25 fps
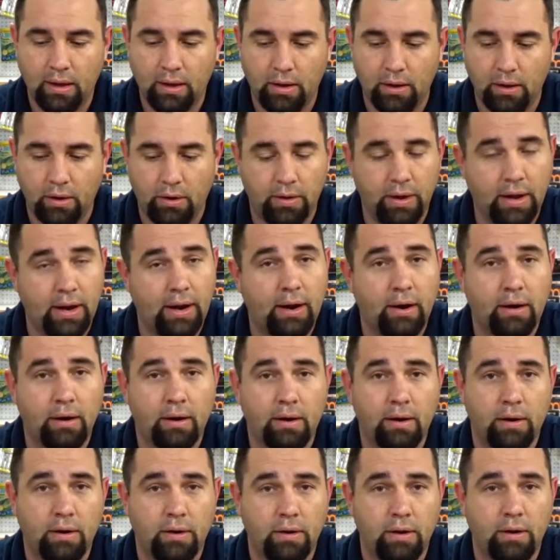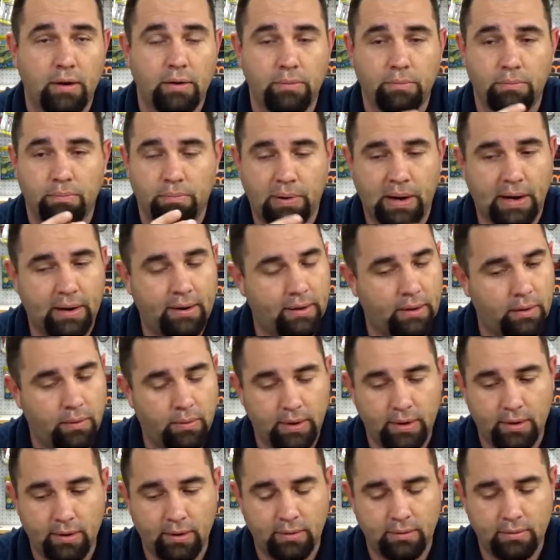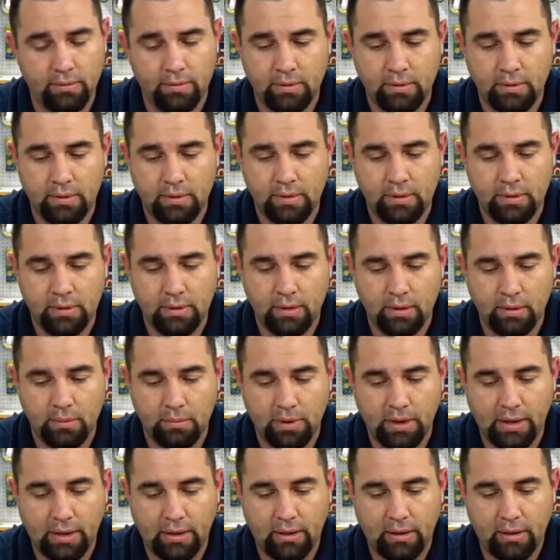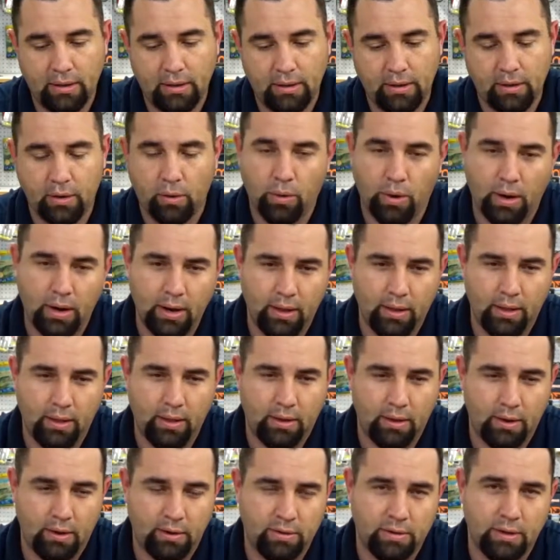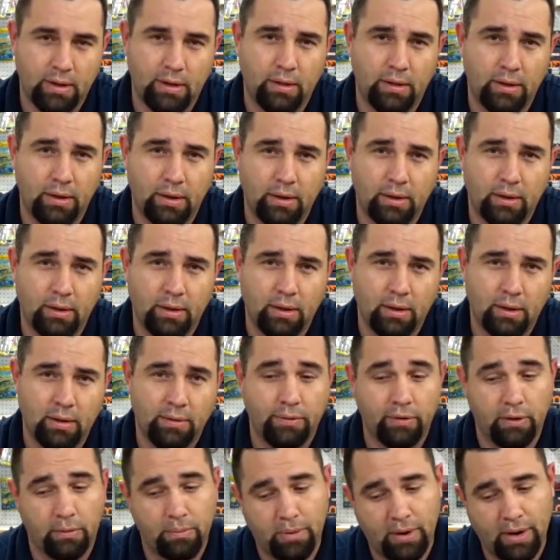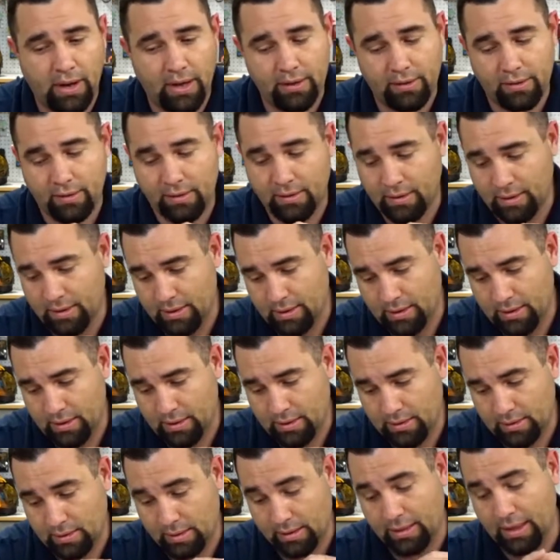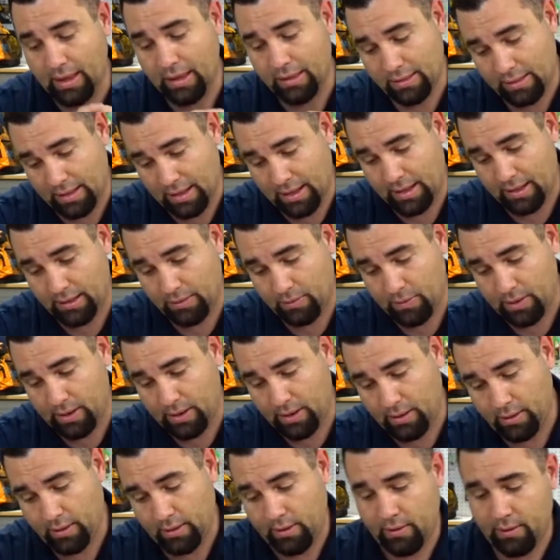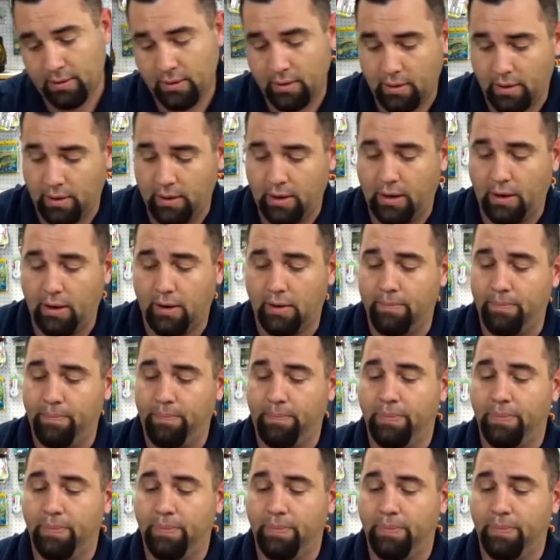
They're there, they're apparently real, but the quantity that they're selling for the price that they say as well on here